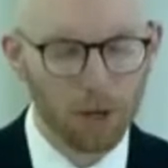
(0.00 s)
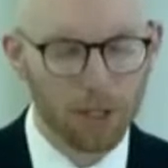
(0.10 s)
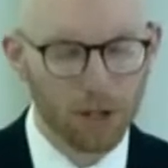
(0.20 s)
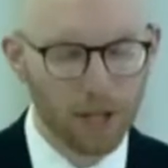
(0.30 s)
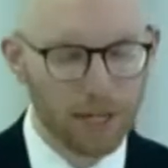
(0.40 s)

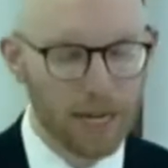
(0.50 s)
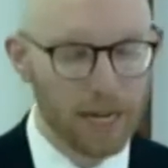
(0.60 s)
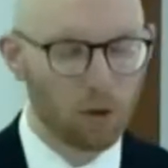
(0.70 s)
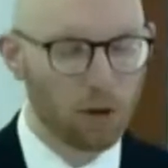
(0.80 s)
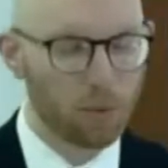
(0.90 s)
But until that
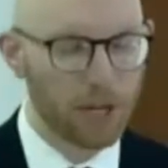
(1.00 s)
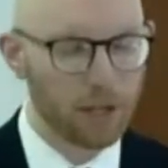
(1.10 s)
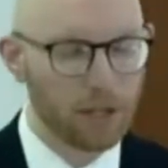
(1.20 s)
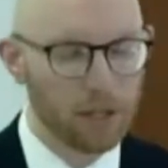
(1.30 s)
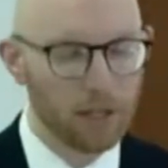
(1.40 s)
day, Lord,
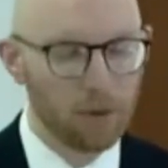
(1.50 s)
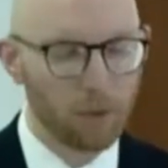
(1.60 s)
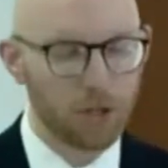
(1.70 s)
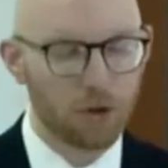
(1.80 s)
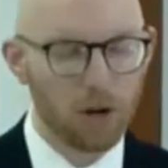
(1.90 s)
we,
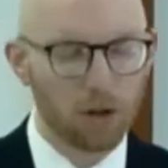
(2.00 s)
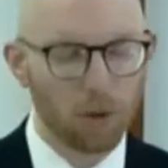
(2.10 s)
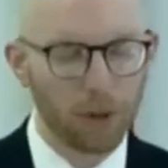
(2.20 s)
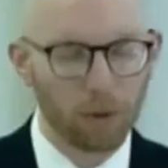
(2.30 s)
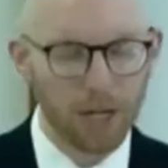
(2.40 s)
we
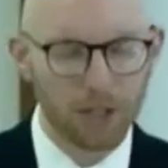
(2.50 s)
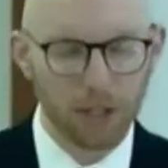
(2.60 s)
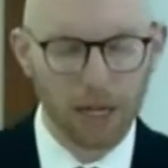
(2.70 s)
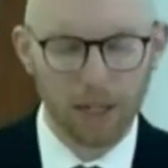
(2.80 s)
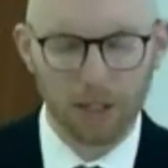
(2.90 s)
struggle and we
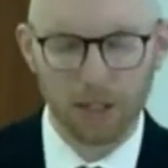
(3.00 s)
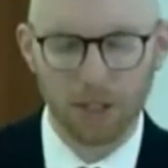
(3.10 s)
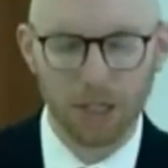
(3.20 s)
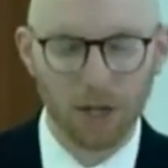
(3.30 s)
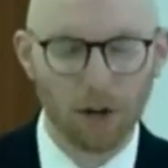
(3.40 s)
wrestle against
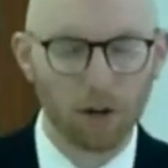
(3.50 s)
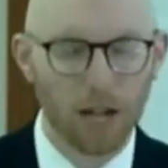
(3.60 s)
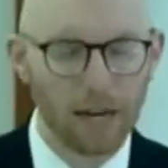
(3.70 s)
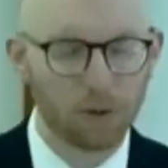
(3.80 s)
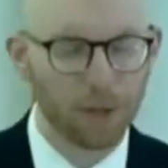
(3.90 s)
the sin in our
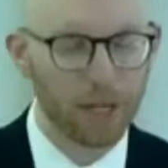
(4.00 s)
lives.